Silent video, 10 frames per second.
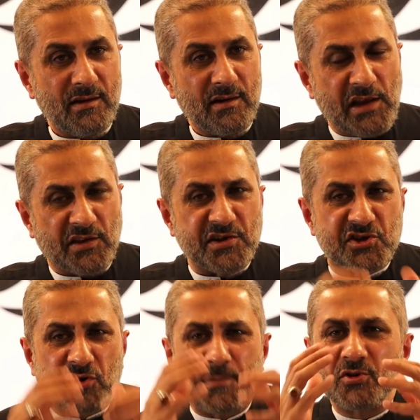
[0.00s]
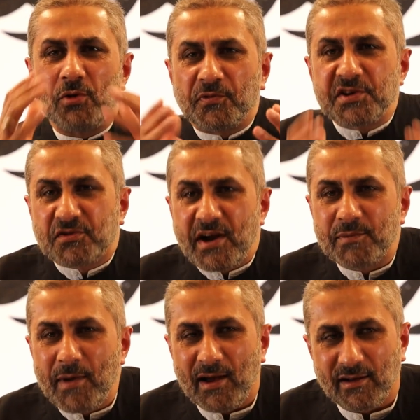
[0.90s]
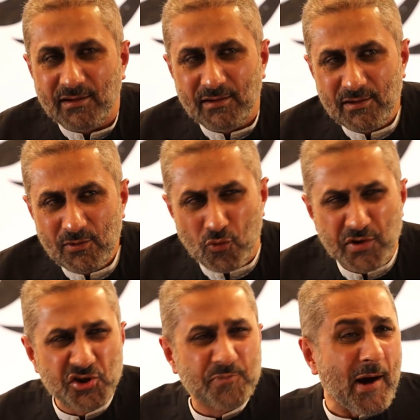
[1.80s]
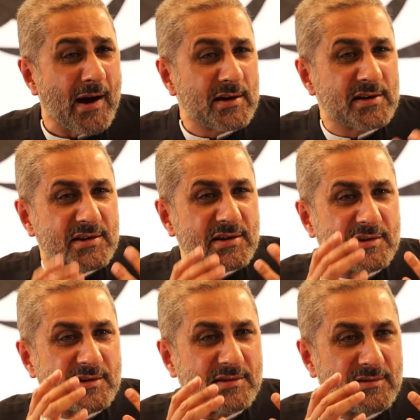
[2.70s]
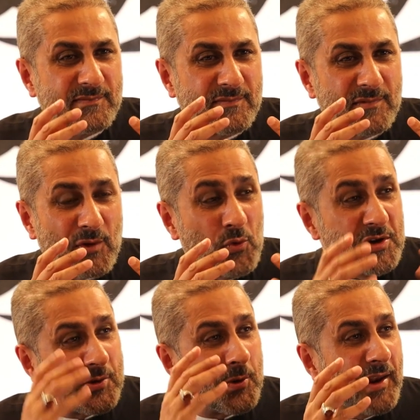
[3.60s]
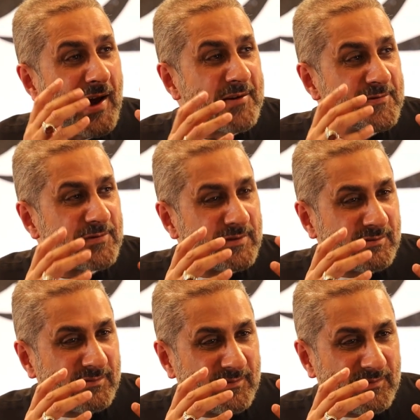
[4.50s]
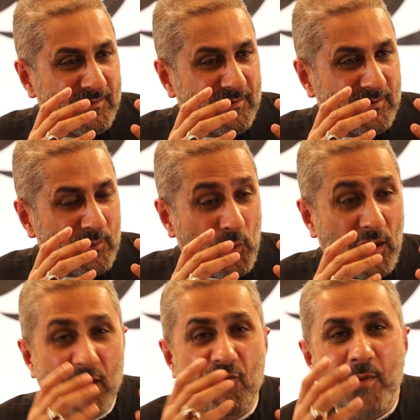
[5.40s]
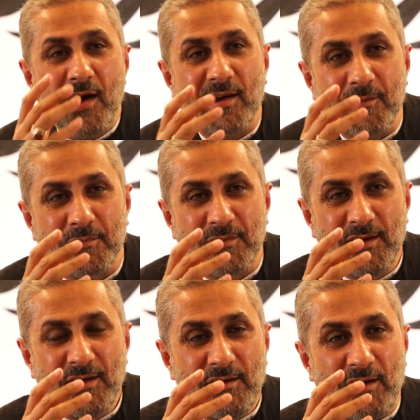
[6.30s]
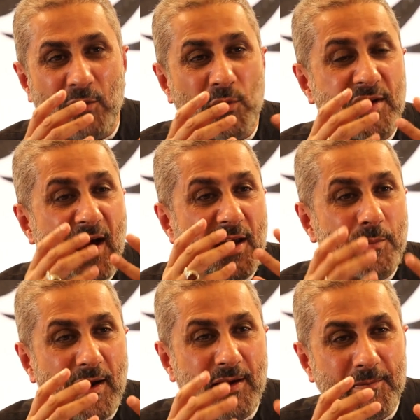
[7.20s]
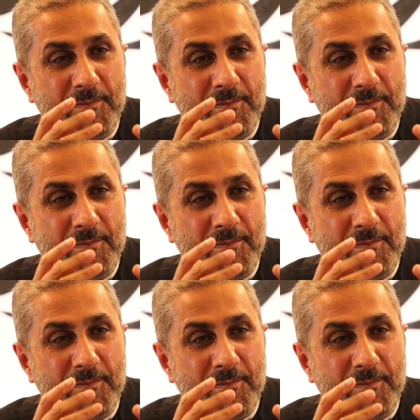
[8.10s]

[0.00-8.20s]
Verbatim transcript: In the description of this great man, who inspires us, who is our life, we live by him and we die by him.